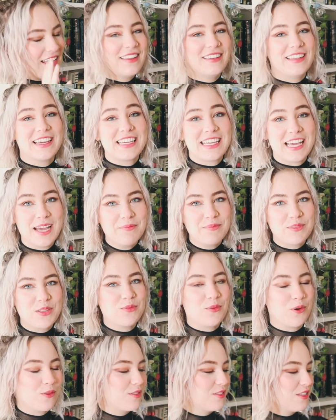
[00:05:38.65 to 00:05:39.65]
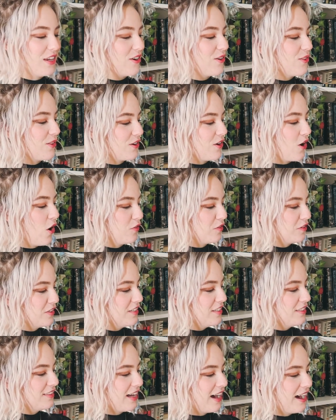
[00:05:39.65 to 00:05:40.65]
They kept the one thing on the
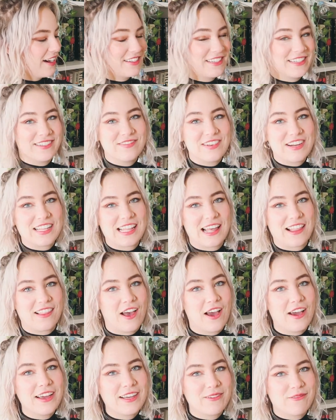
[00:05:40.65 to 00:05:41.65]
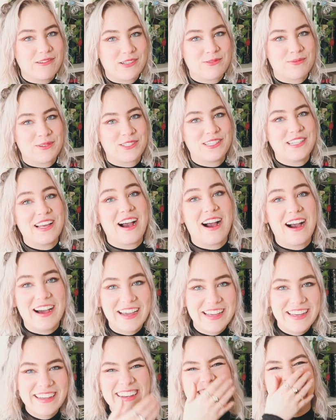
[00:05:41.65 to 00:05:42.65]
cover that I didn't really like, which was the
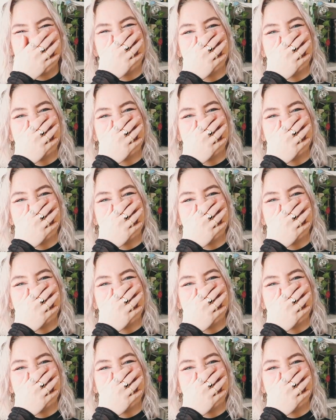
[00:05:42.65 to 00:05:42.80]
eye.